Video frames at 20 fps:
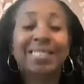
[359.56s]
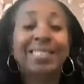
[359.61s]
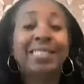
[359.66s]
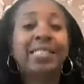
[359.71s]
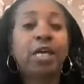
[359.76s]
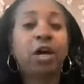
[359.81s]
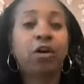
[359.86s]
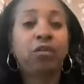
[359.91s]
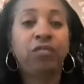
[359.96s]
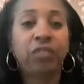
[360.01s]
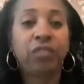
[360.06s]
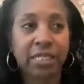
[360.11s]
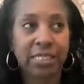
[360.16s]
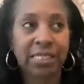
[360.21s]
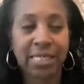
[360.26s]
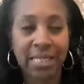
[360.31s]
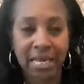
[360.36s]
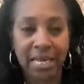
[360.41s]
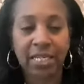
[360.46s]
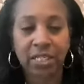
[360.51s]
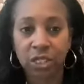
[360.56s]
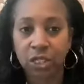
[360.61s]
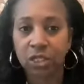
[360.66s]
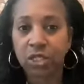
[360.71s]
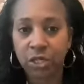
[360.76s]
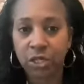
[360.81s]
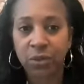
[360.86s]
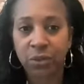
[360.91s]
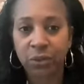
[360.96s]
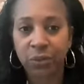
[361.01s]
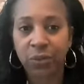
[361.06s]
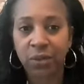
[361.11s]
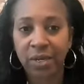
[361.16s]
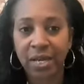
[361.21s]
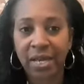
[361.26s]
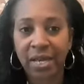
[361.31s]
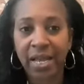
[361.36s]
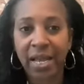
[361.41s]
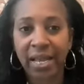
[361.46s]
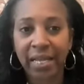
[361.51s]
selfless thing to do.
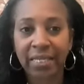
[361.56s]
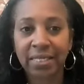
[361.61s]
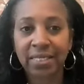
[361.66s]
And